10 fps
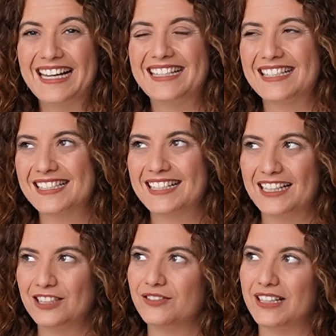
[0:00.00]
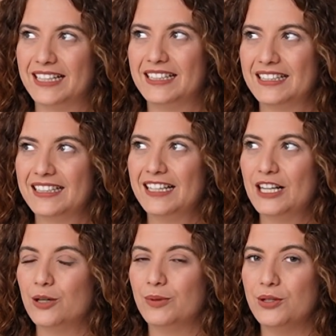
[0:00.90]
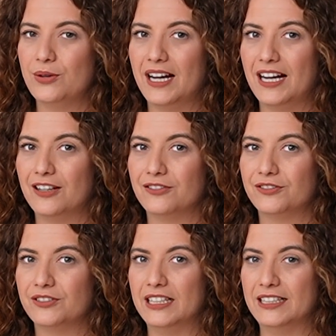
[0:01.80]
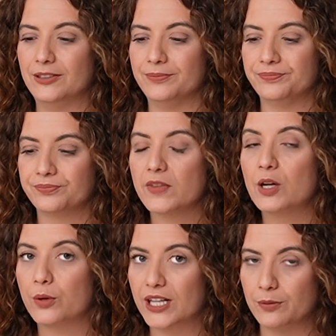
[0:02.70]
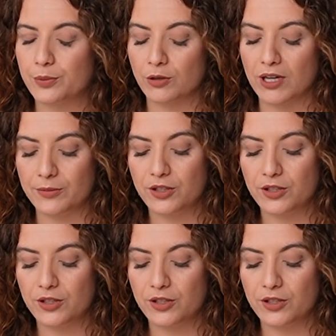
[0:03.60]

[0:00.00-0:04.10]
And this is kind of like when you have a workout program.